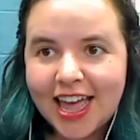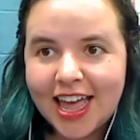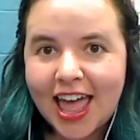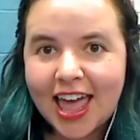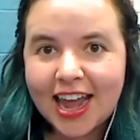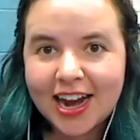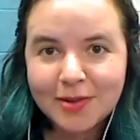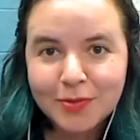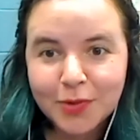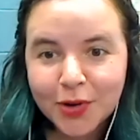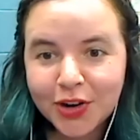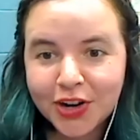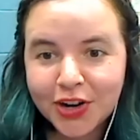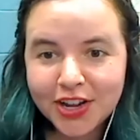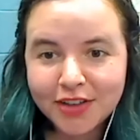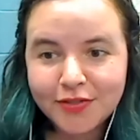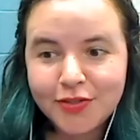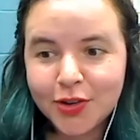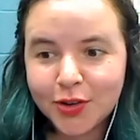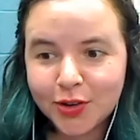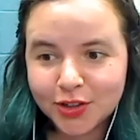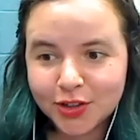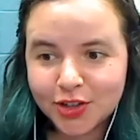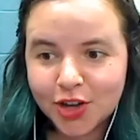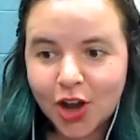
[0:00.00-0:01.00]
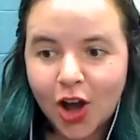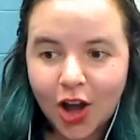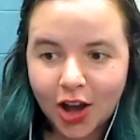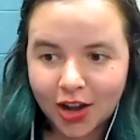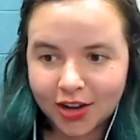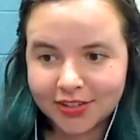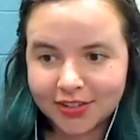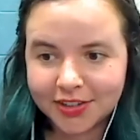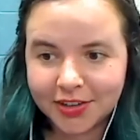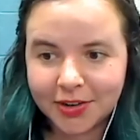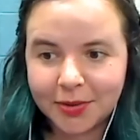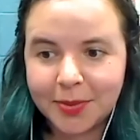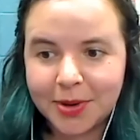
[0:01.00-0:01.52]
And I'm wondering if you can talk
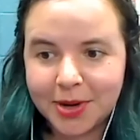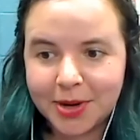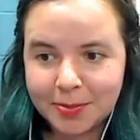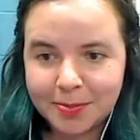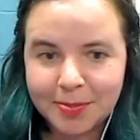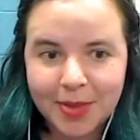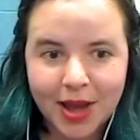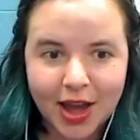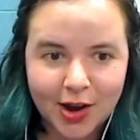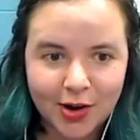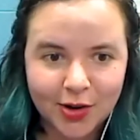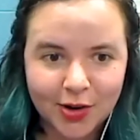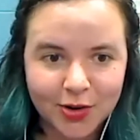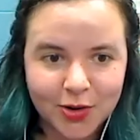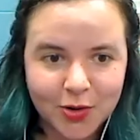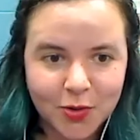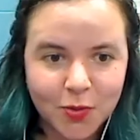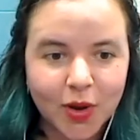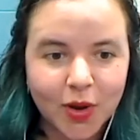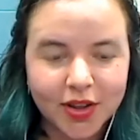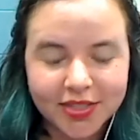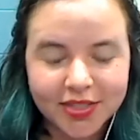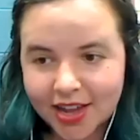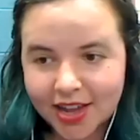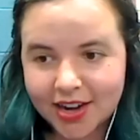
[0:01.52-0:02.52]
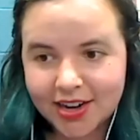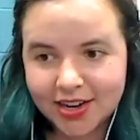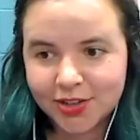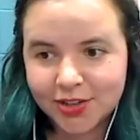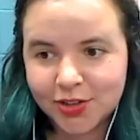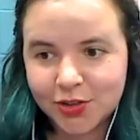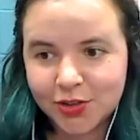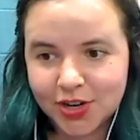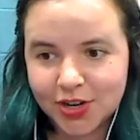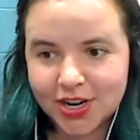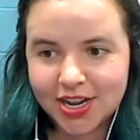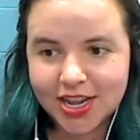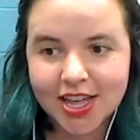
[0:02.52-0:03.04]
a little bit about what that
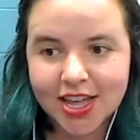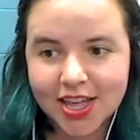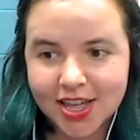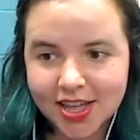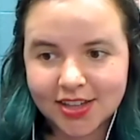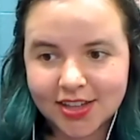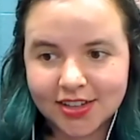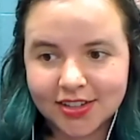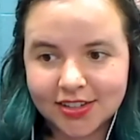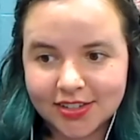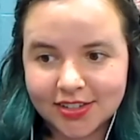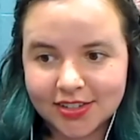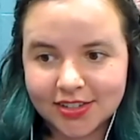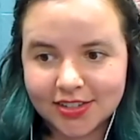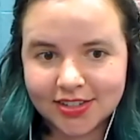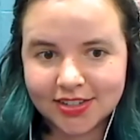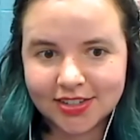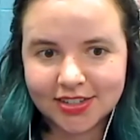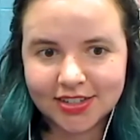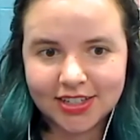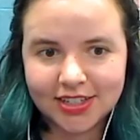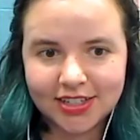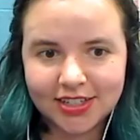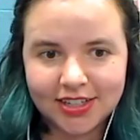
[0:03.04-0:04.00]
history is